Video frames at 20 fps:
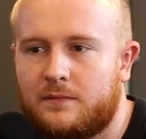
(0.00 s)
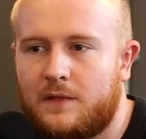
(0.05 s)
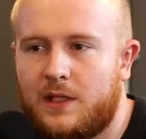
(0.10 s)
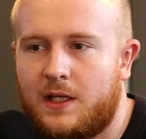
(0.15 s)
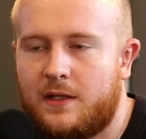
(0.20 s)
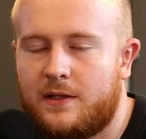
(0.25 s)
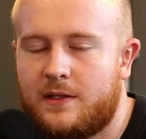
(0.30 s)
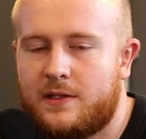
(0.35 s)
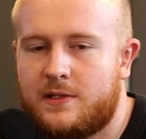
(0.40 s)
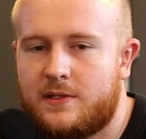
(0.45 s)

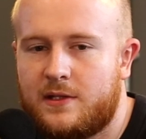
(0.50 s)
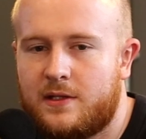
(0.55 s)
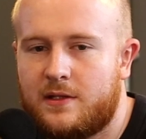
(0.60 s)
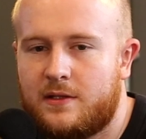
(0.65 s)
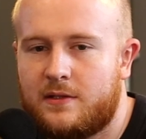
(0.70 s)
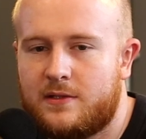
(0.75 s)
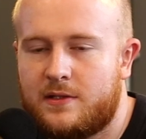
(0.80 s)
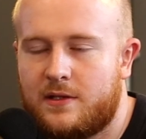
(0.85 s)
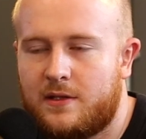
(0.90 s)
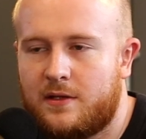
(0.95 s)
Yeah, they
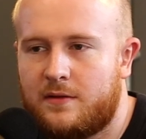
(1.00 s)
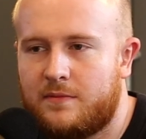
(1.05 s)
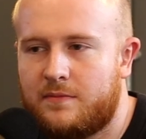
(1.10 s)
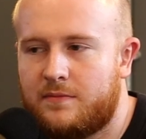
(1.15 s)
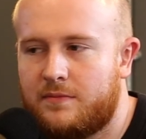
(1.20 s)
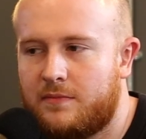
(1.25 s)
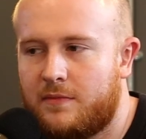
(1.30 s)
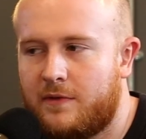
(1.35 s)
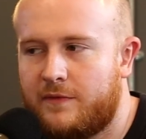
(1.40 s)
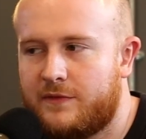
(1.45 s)
said, so
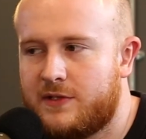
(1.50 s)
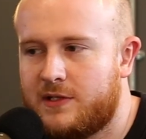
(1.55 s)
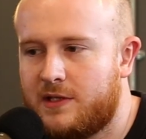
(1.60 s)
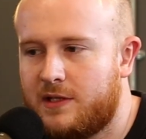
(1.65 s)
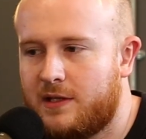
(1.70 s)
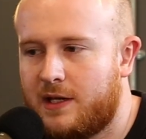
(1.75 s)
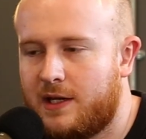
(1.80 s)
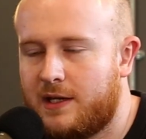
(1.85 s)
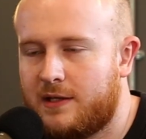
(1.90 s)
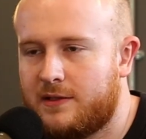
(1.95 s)
obviously
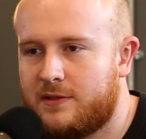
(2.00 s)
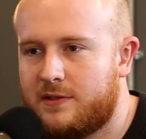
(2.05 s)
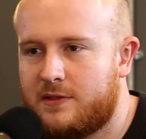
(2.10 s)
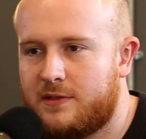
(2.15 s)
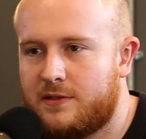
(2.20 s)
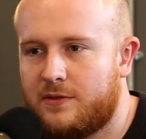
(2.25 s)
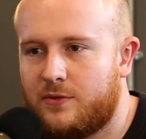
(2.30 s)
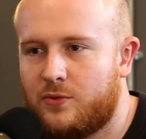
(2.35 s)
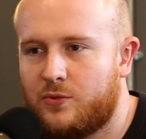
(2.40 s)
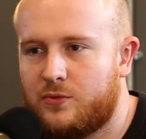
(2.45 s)
that
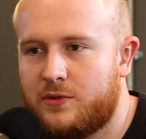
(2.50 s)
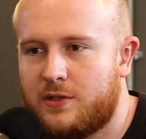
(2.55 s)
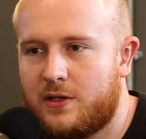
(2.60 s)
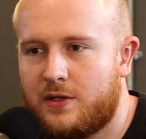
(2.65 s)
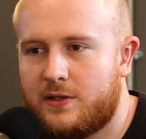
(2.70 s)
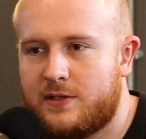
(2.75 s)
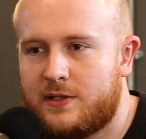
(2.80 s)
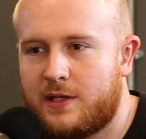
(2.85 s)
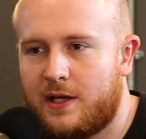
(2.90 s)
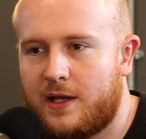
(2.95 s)
all
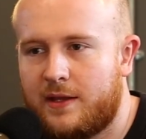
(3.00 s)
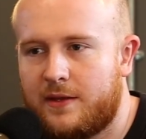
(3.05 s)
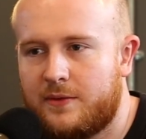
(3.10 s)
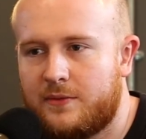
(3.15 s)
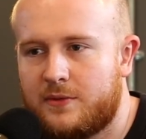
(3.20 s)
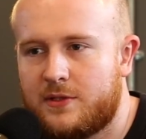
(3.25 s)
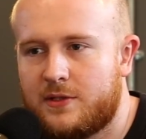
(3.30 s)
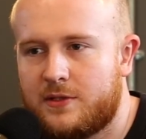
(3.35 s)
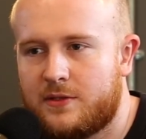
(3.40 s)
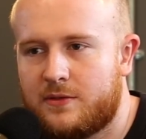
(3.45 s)
ties together,
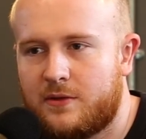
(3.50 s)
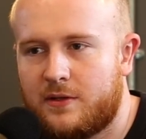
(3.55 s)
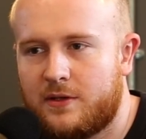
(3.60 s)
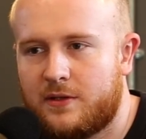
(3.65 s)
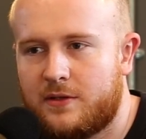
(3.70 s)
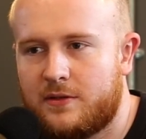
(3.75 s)
which is quite